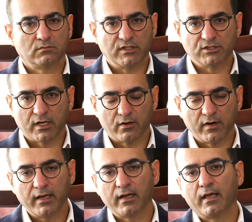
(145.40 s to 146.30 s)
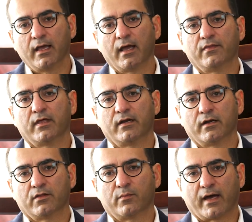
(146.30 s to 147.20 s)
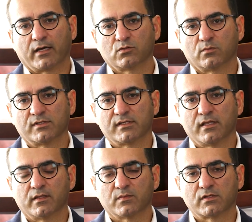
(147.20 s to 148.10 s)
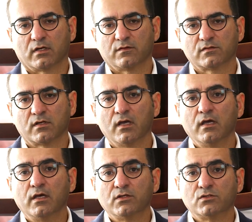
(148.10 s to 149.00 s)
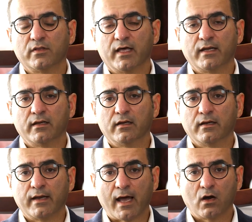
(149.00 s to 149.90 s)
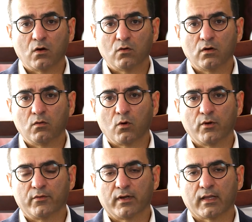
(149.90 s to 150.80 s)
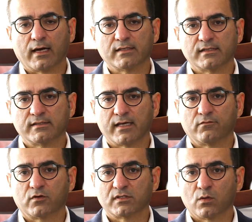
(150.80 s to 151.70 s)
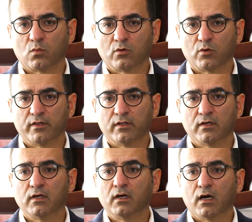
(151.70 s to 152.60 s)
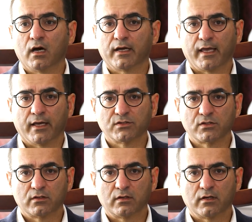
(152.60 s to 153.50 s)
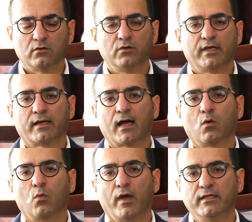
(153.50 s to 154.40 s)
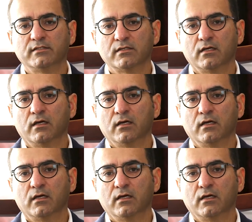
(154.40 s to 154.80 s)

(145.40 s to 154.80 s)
degenerate and then another batch will present themselves. So that now what we realize is that for someone with uh, cancer who cannot wait